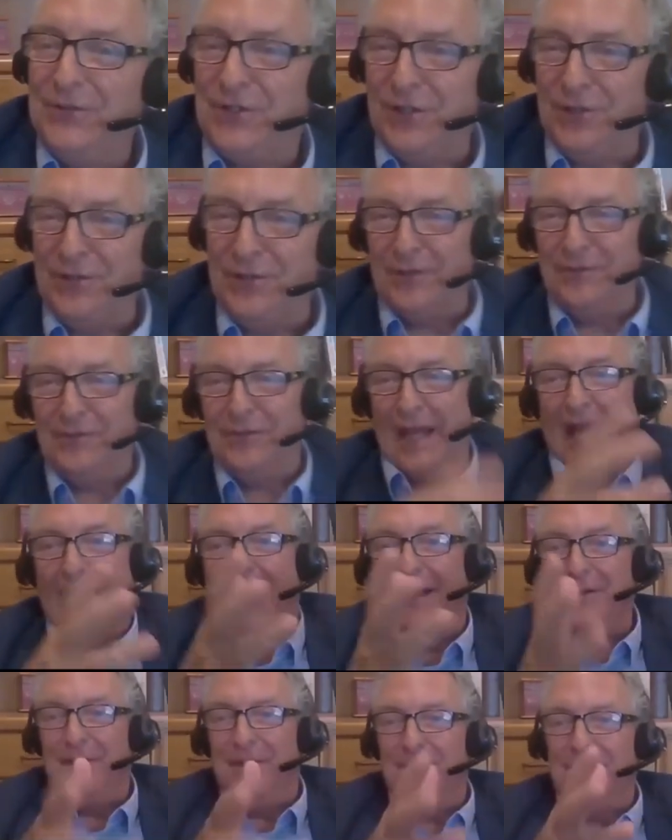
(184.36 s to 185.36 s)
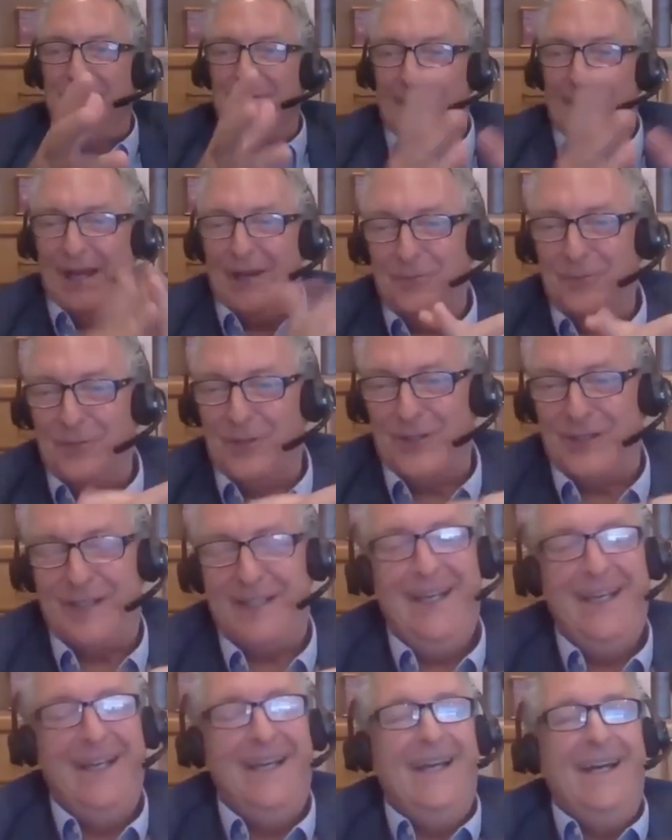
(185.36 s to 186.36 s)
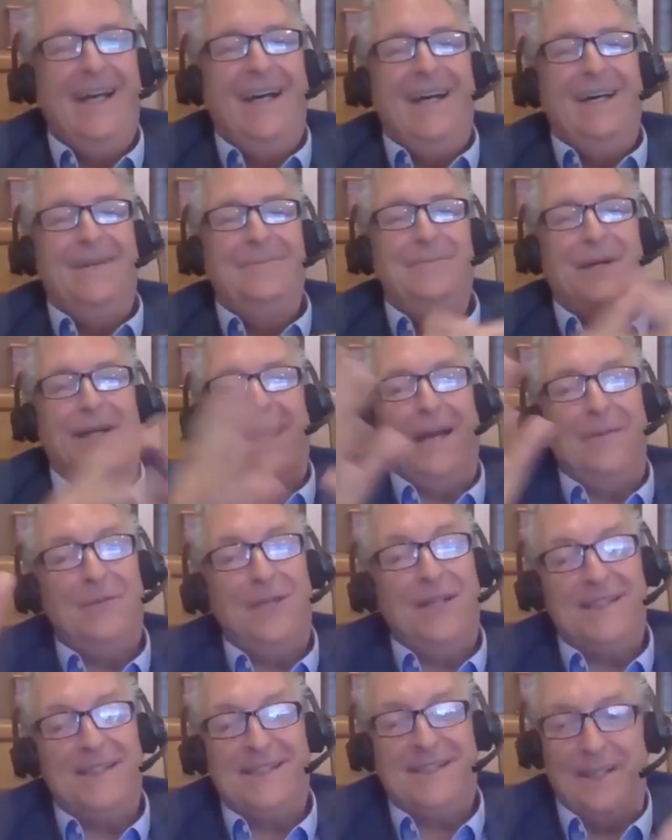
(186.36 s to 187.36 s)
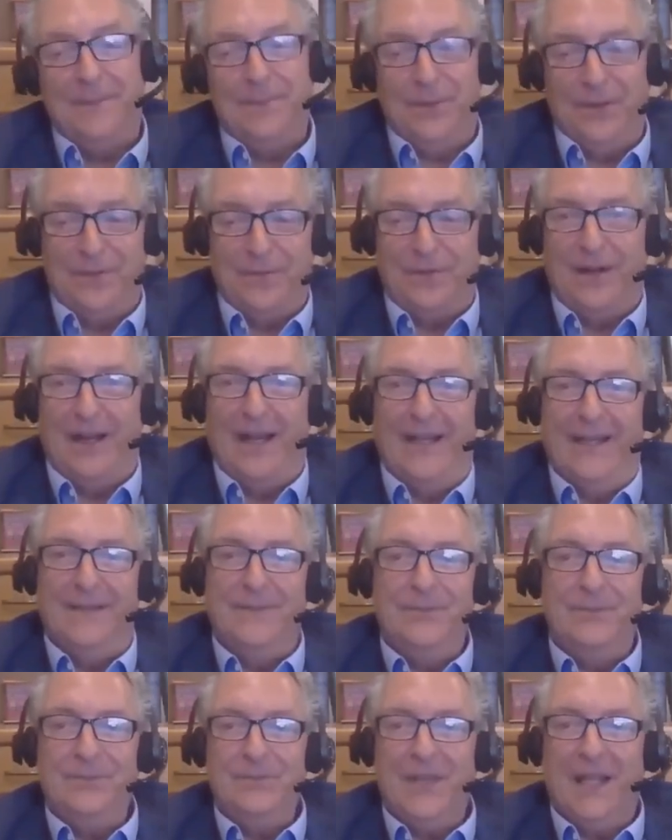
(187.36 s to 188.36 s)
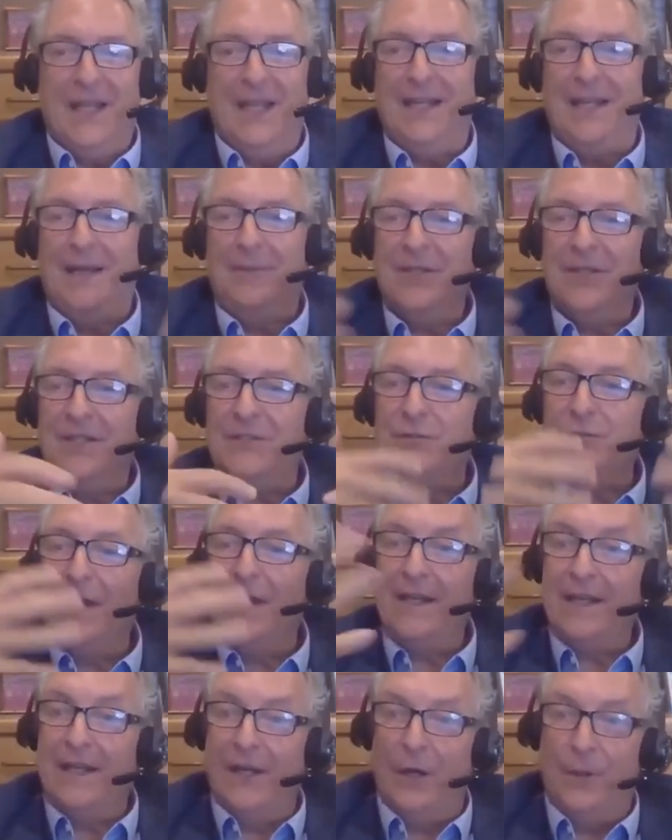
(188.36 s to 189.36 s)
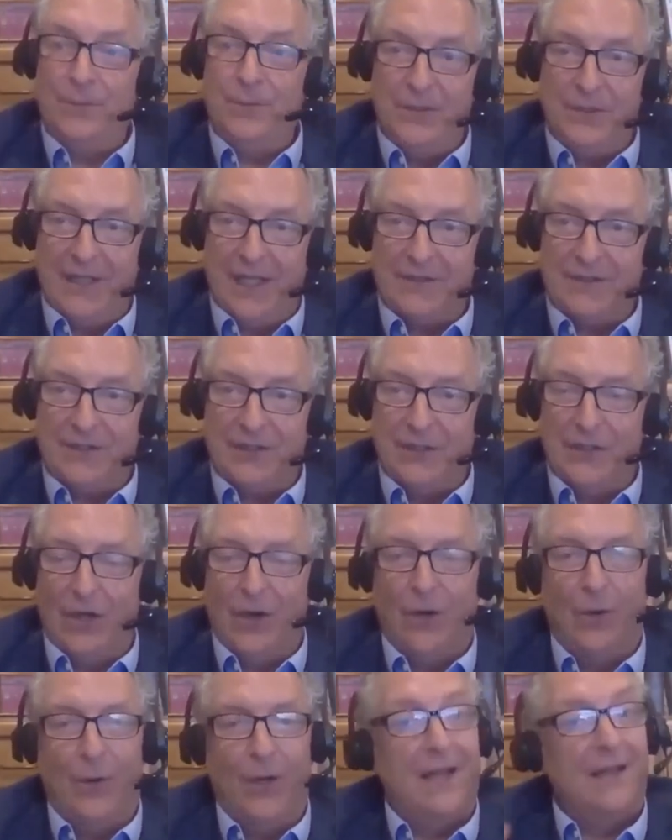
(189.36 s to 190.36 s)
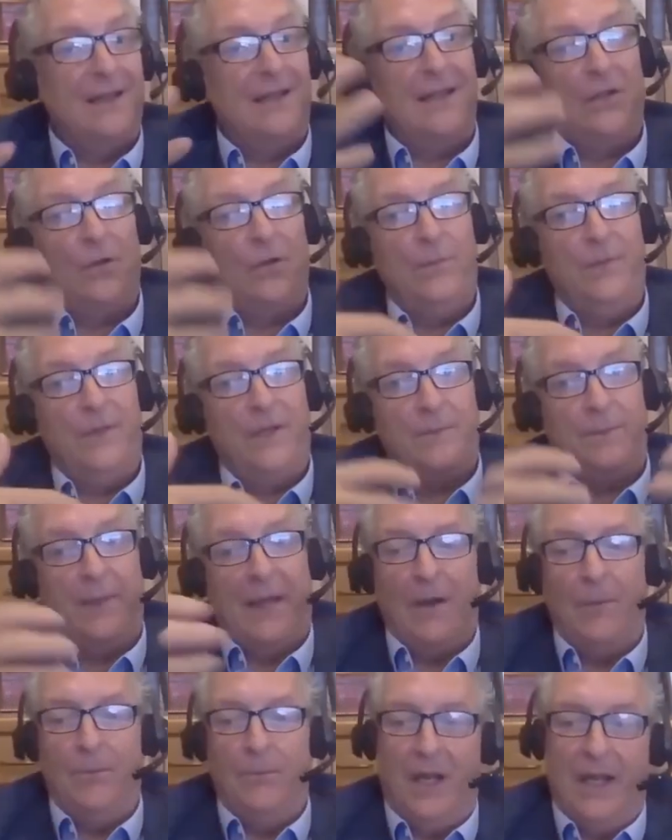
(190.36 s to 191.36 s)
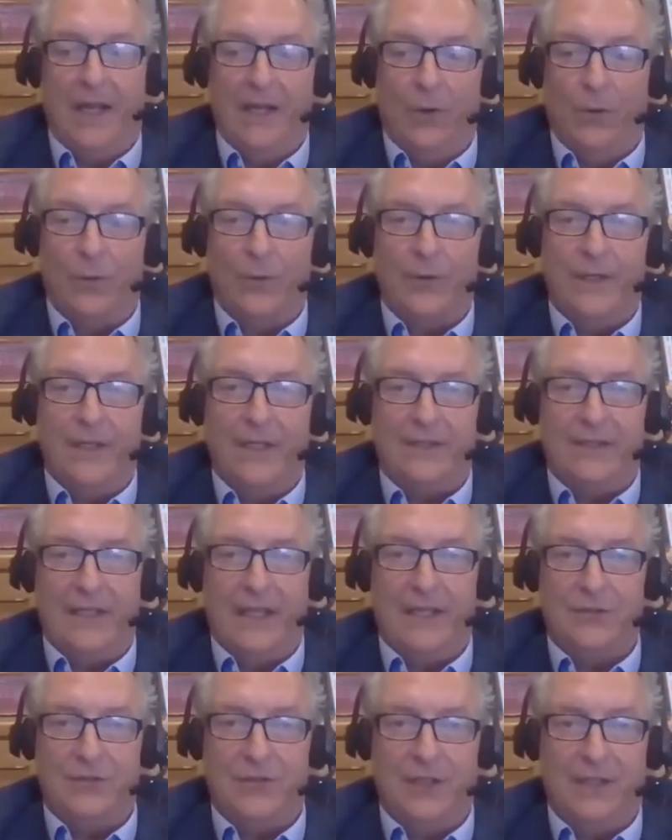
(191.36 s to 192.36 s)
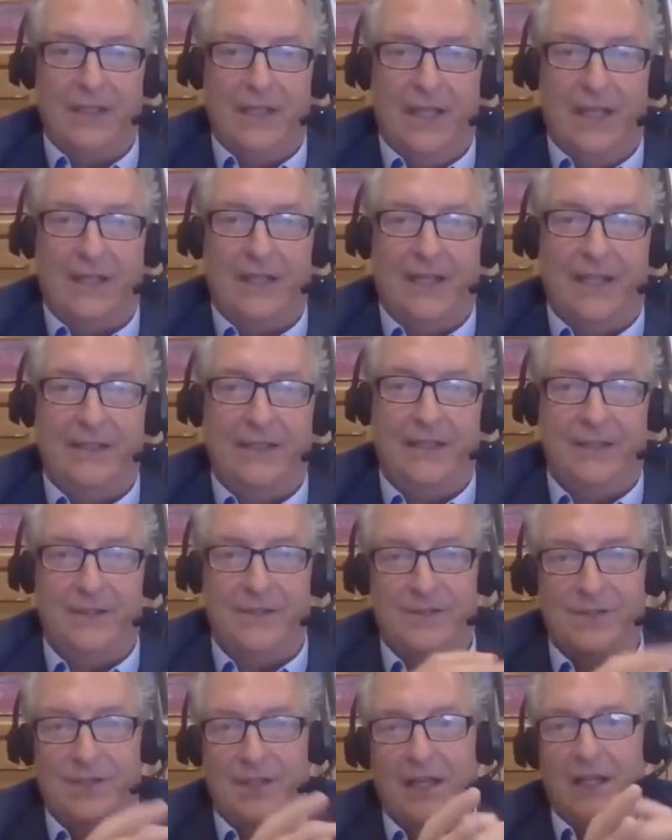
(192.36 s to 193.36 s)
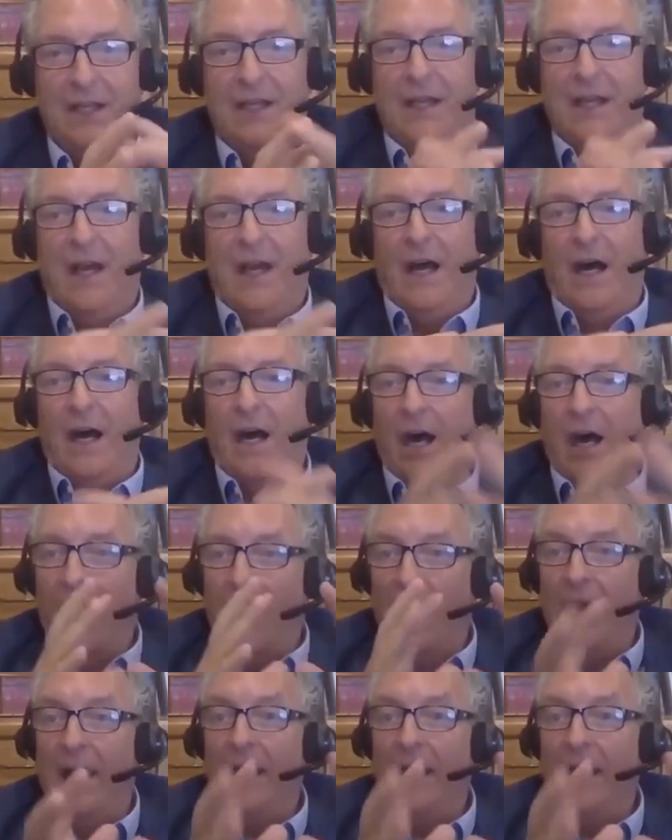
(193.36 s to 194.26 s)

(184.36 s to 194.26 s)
you the value of that work. But I'm going to simplify, and I'm going to try to help you get to know a little bit about my orientation and ideas. I